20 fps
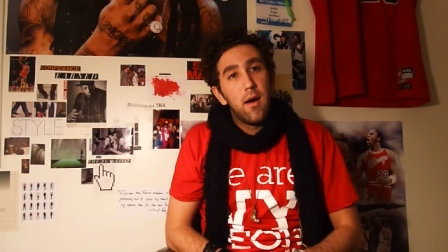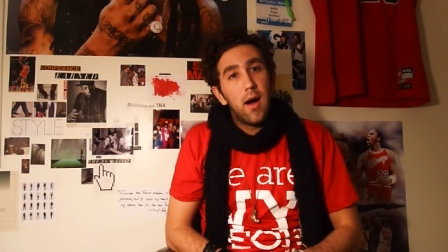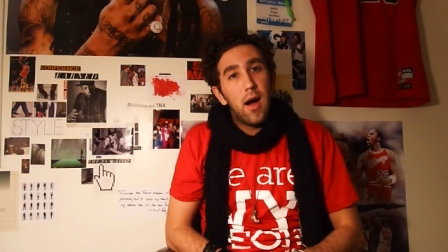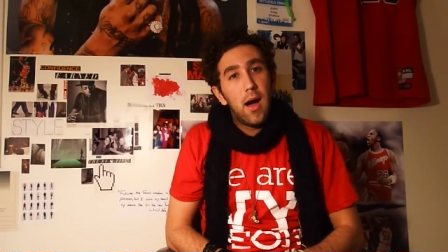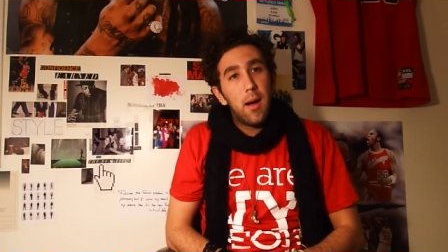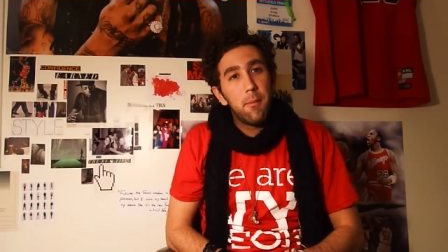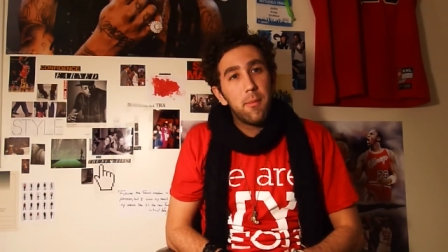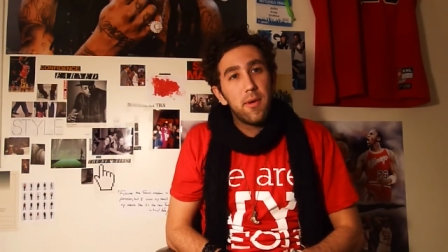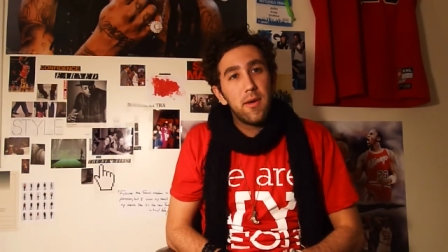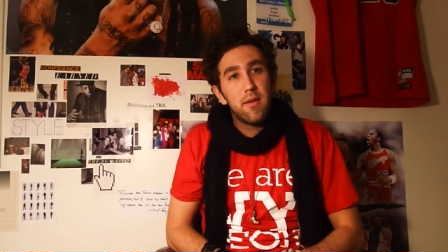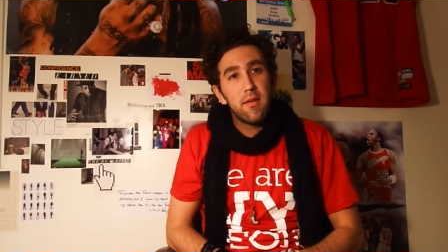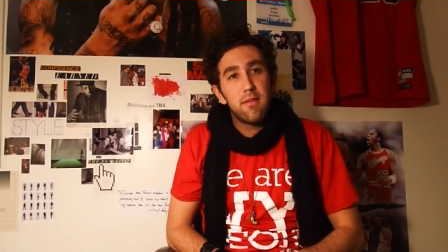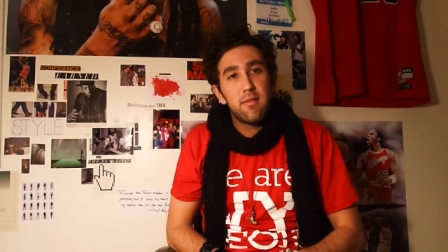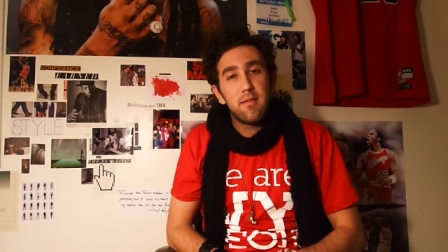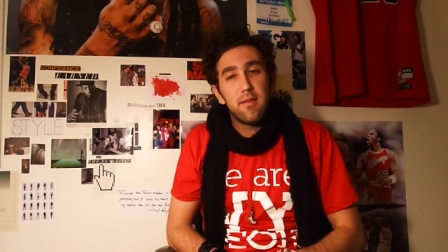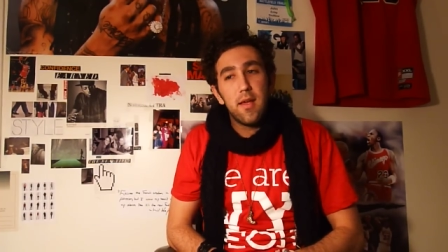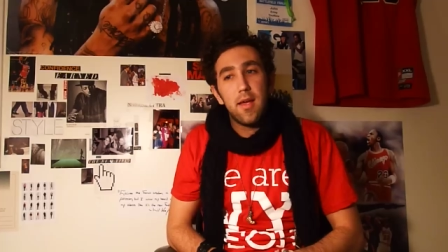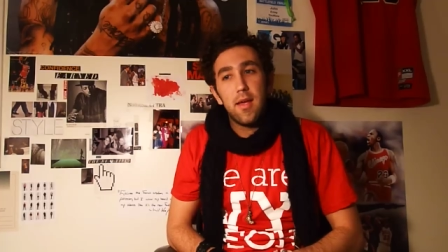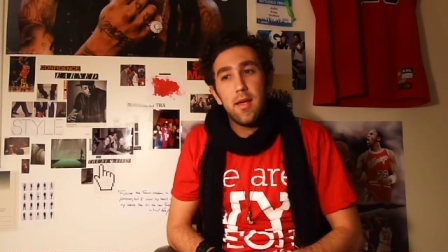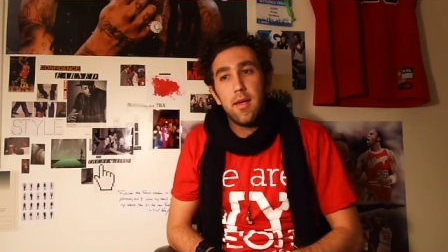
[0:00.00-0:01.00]
I'm going to
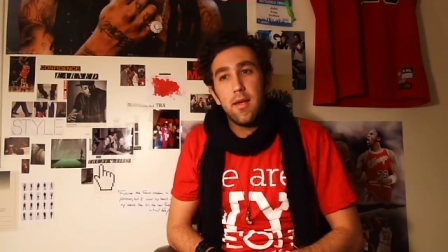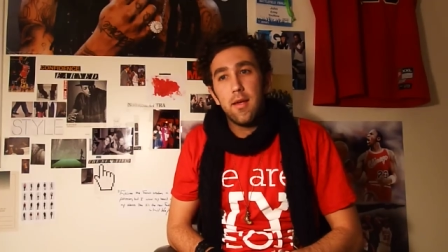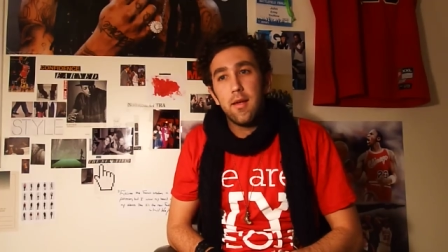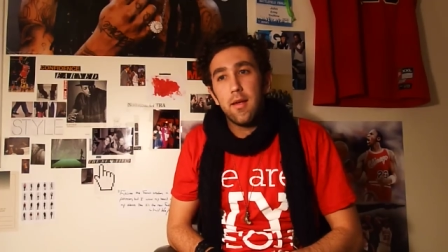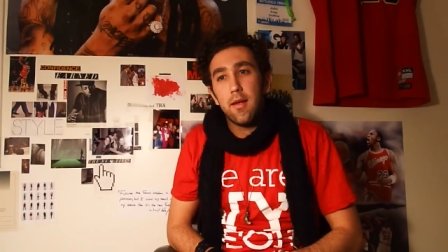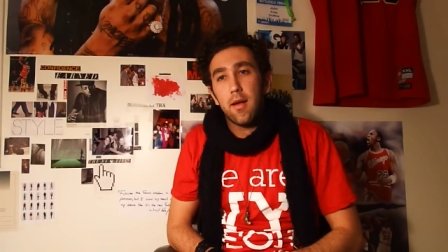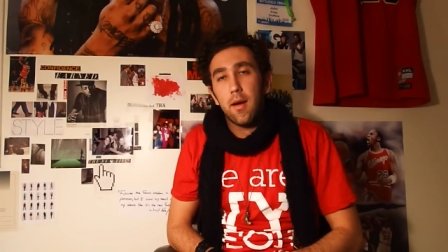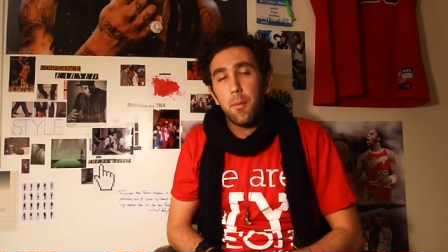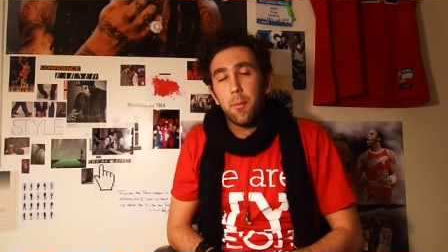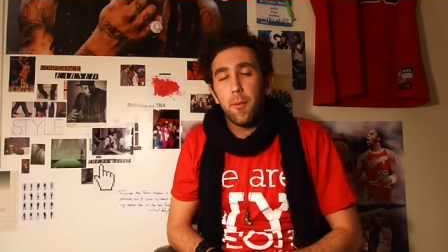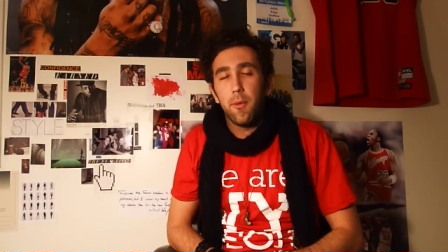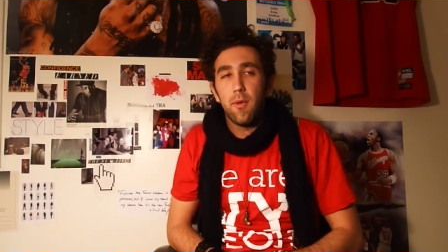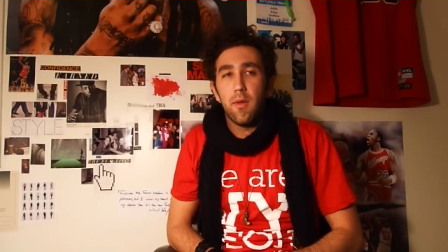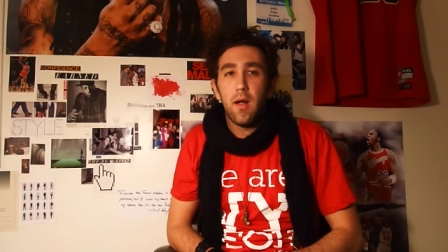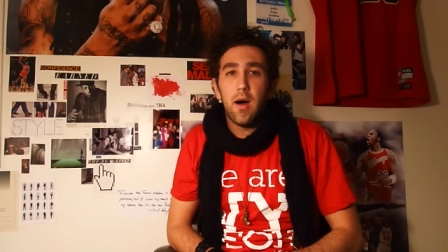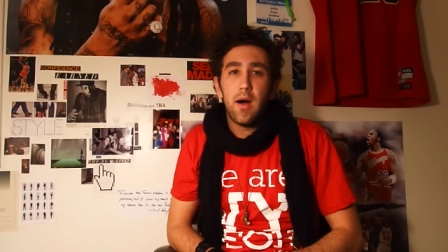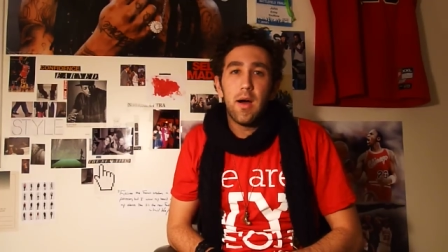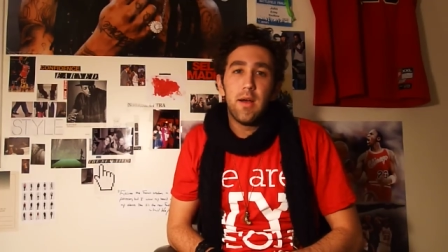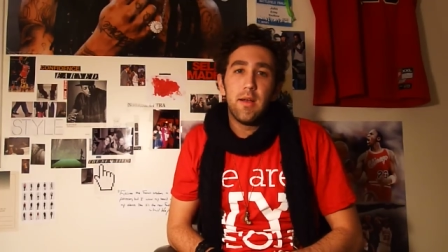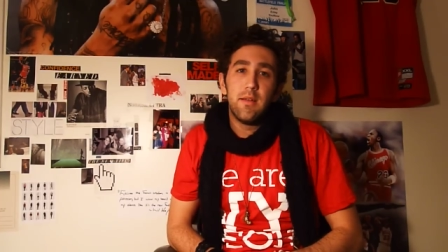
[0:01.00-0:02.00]
say a couple
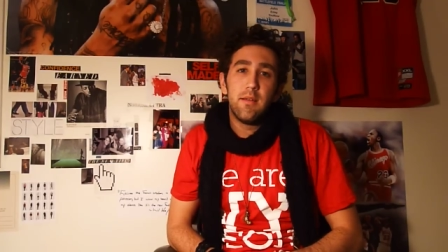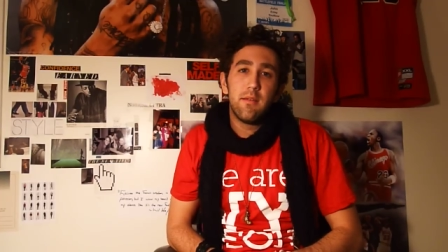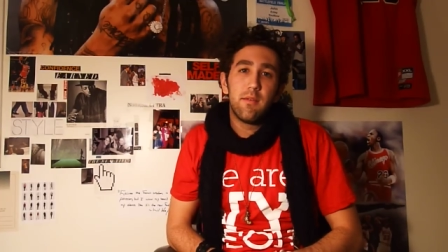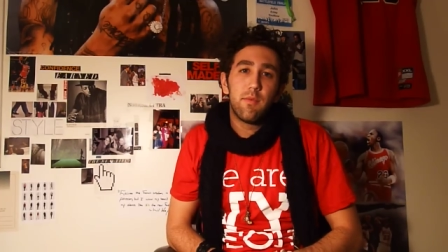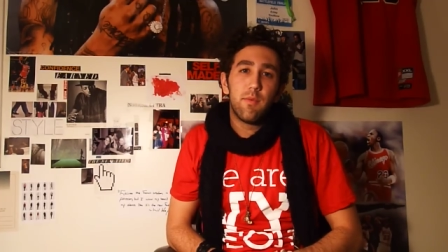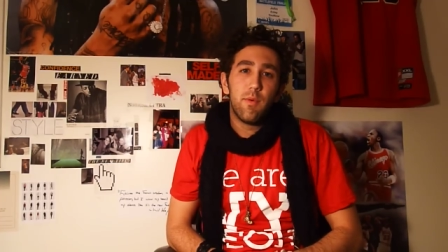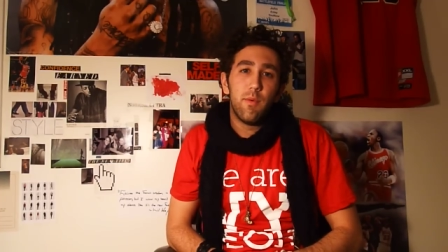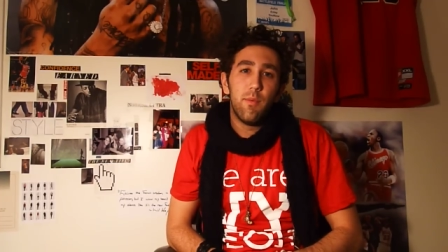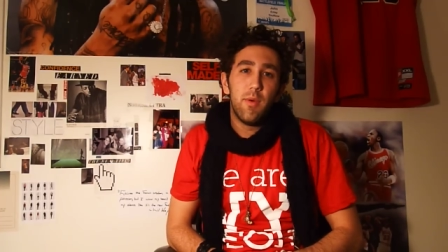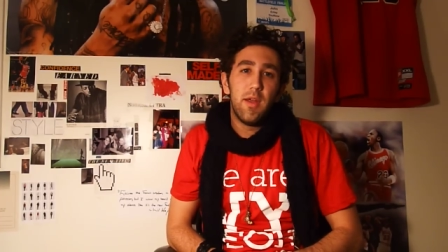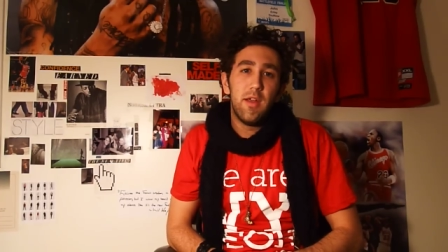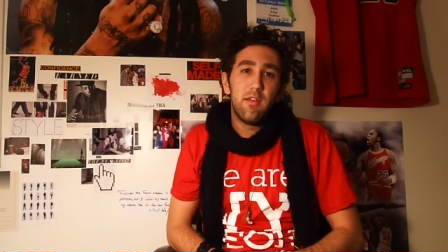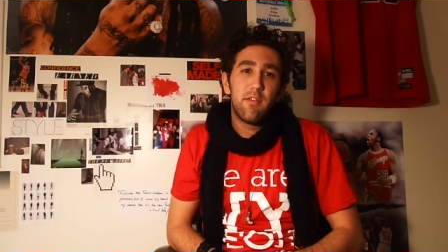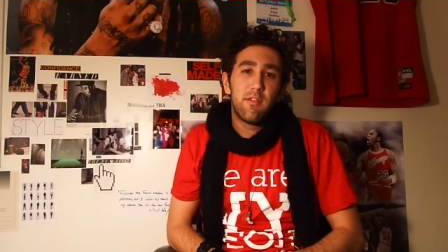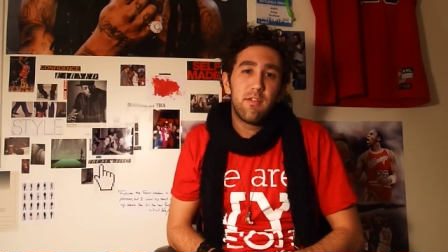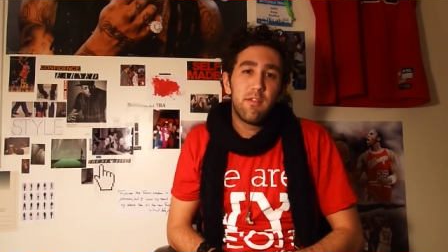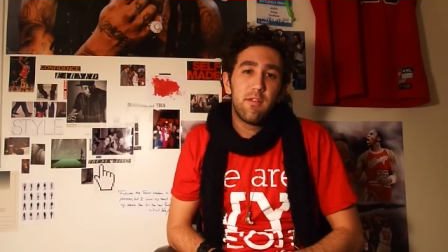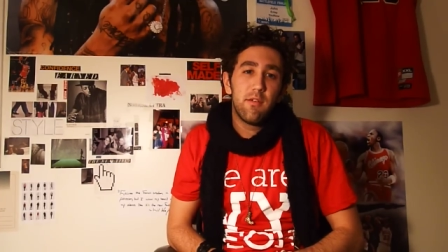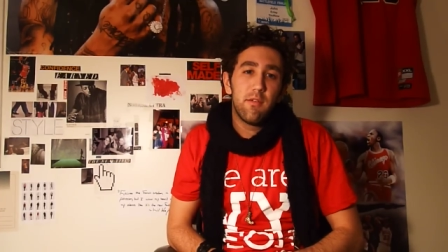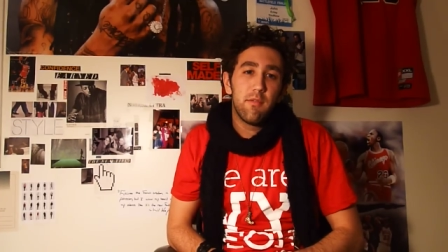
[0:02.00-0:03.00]
lines for
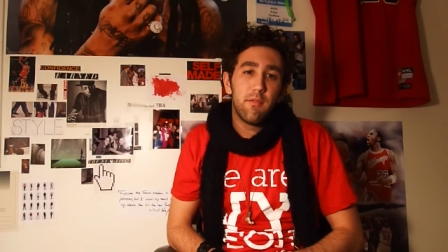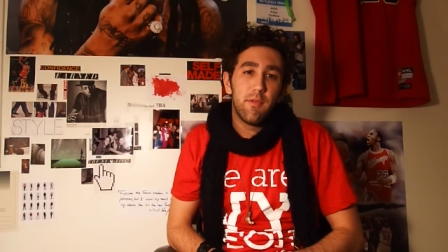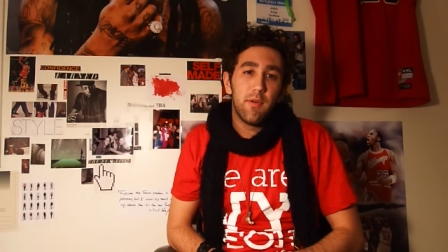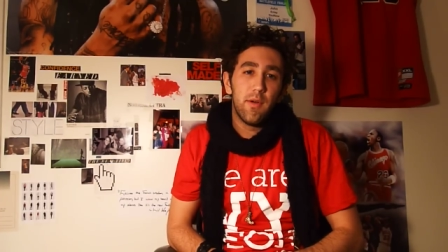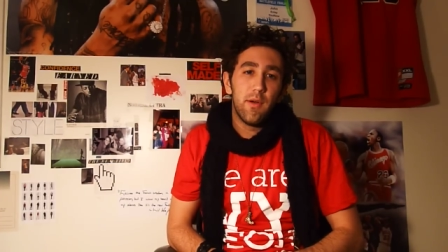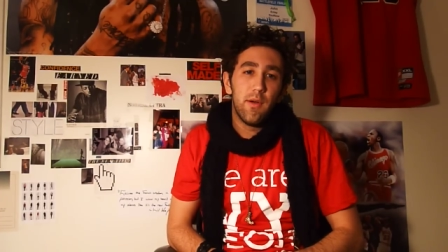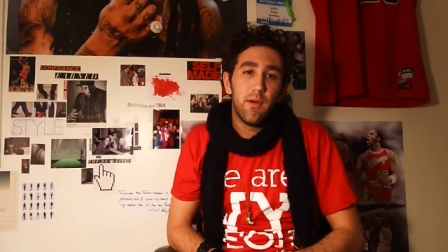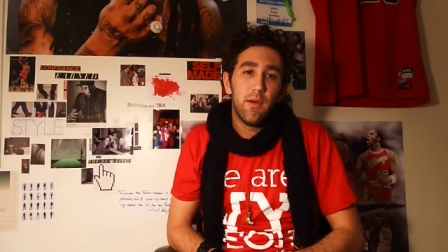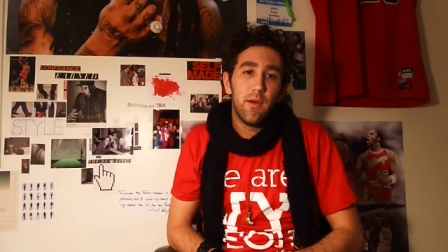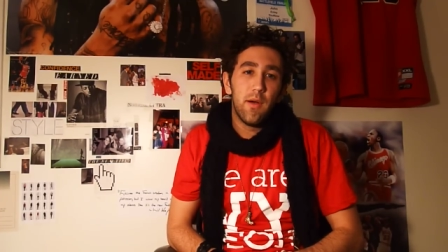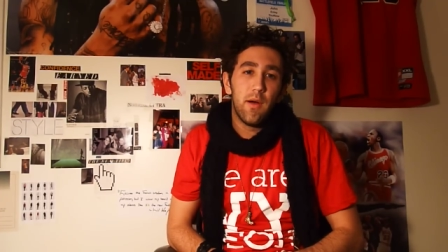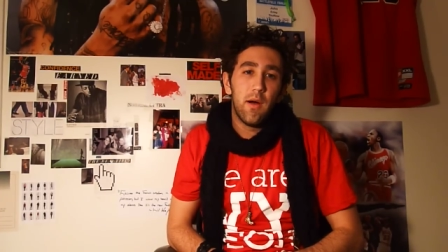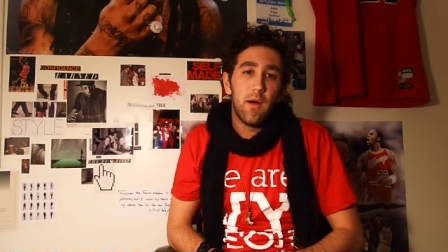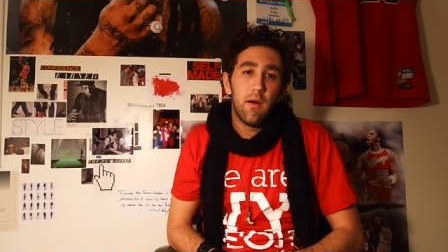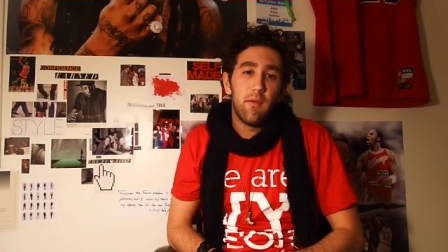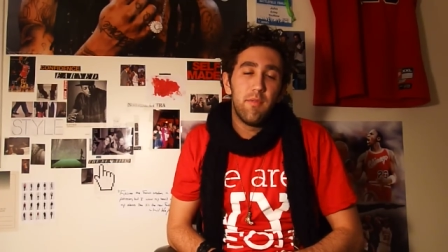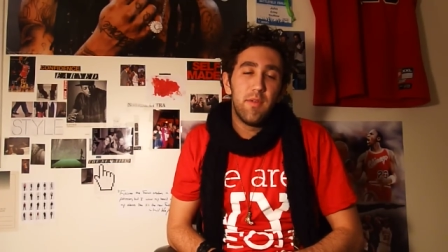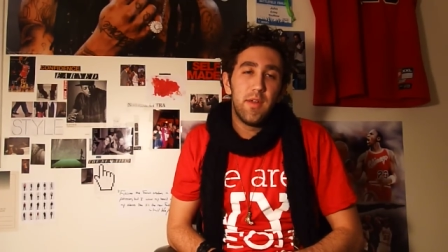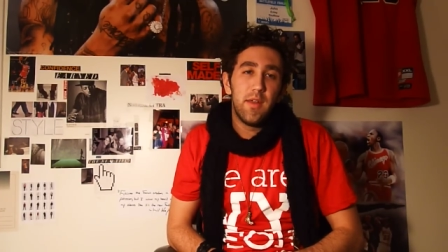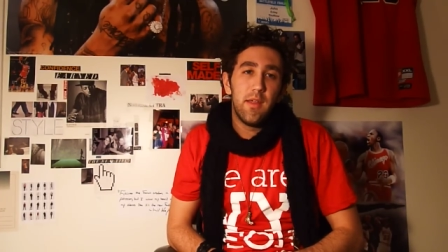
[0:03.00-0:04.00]
Rich for her
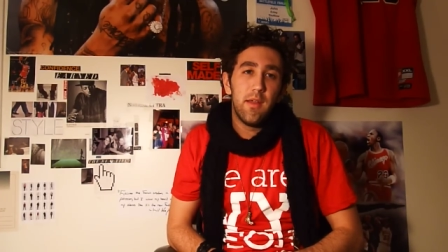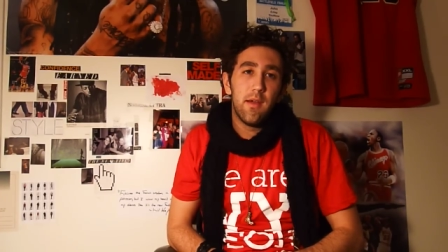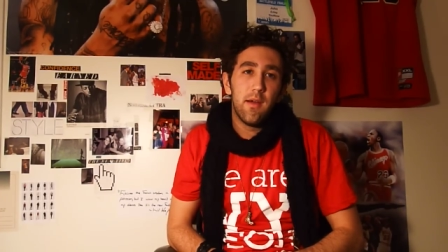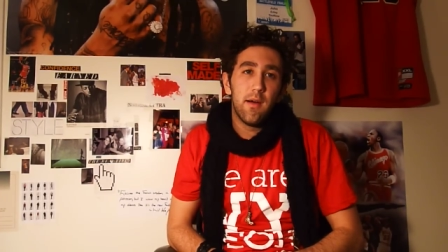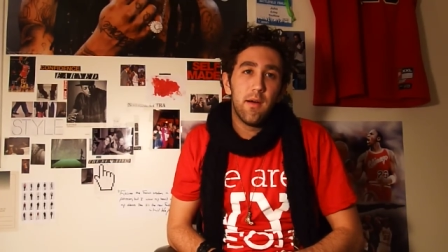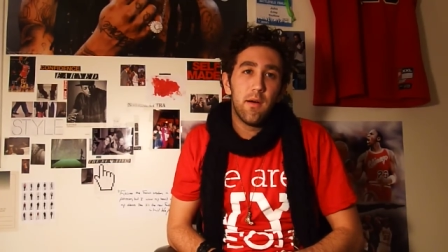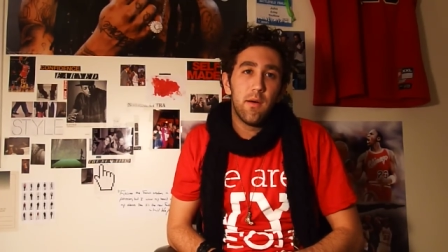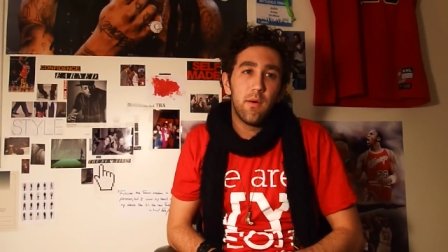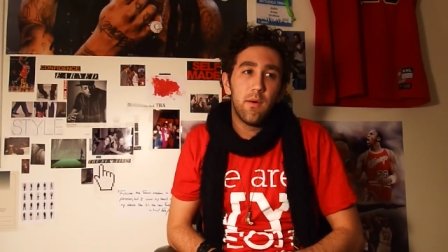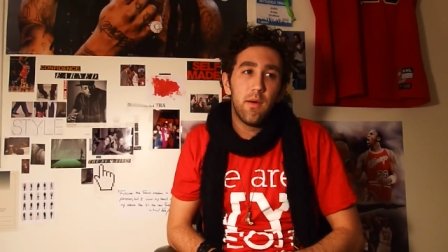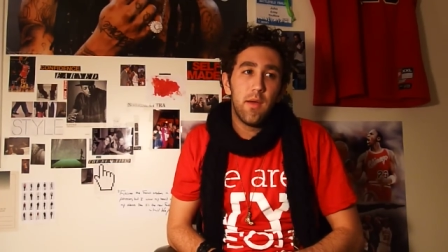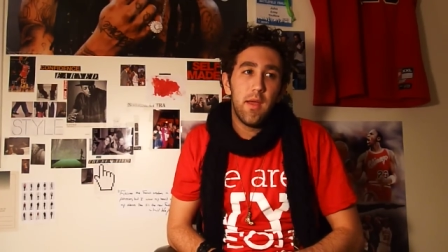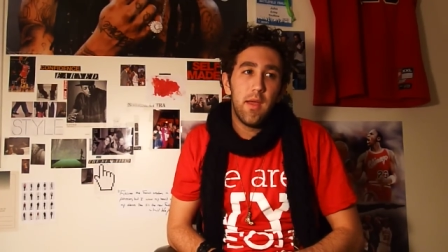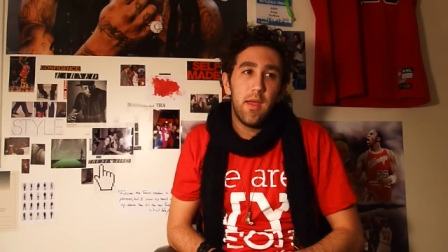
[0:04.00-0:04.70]
uh, video,